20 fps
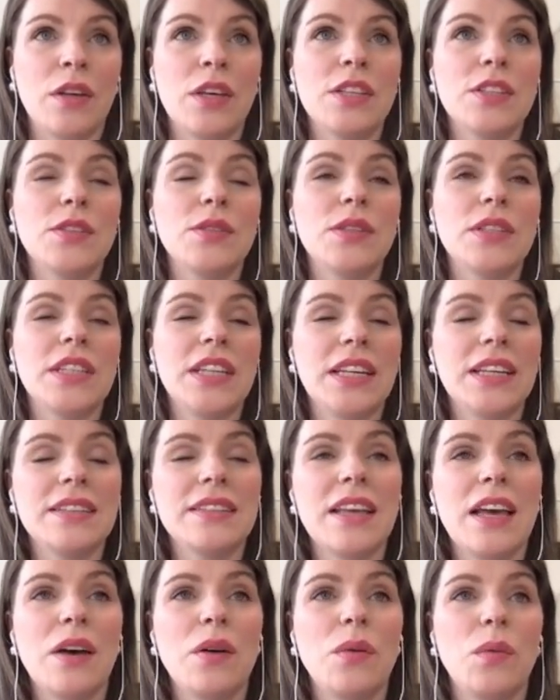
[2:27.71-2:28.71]
So the data
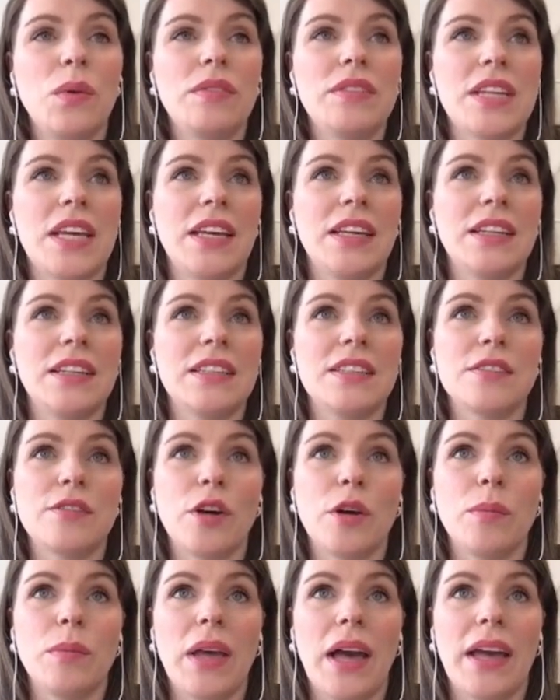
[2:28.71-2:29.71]
set we've taken is
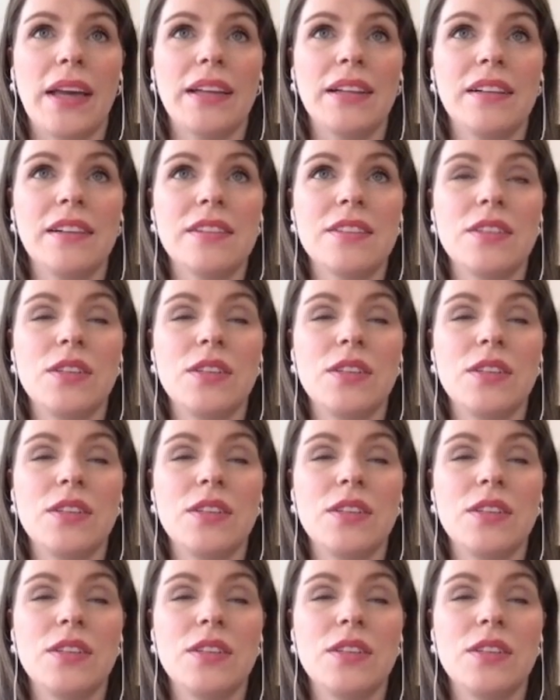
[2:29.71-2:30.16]
from Kaggle,